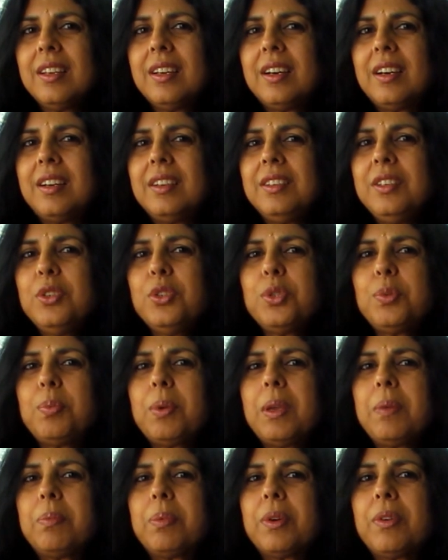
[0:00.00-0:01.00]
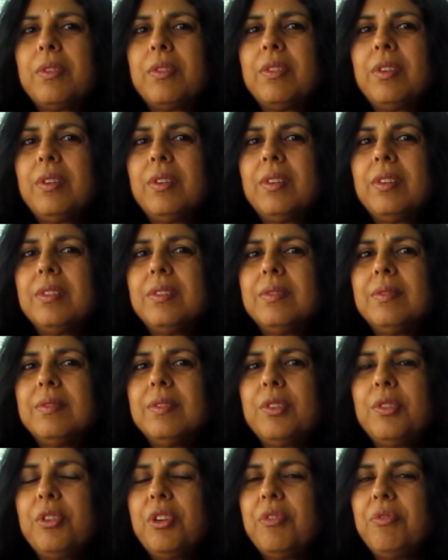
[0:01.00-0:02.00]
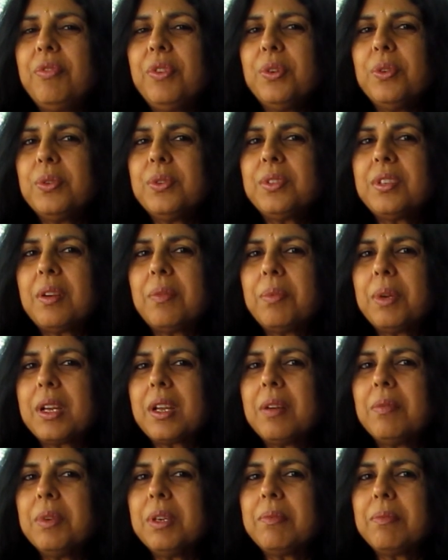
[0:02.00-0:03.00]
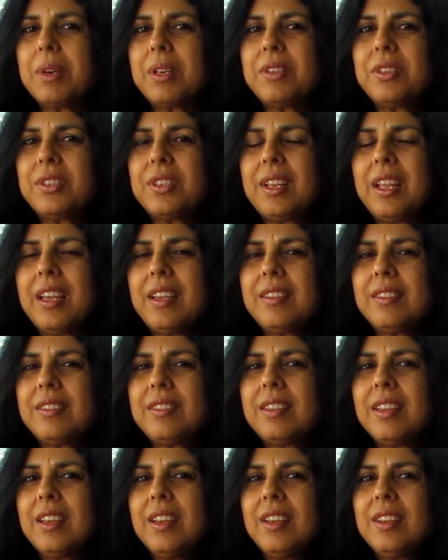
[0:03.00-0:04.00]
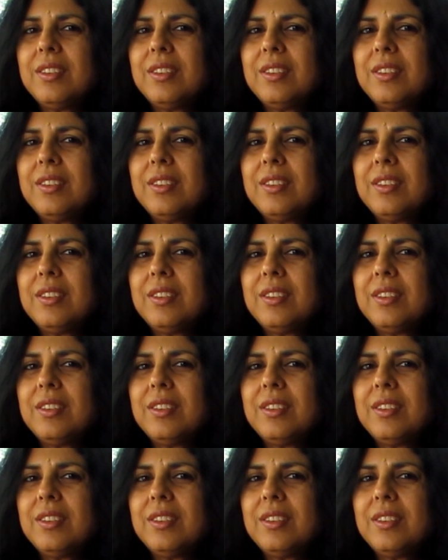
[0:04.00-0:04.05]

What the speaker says: newspaper reviews are becoming much less.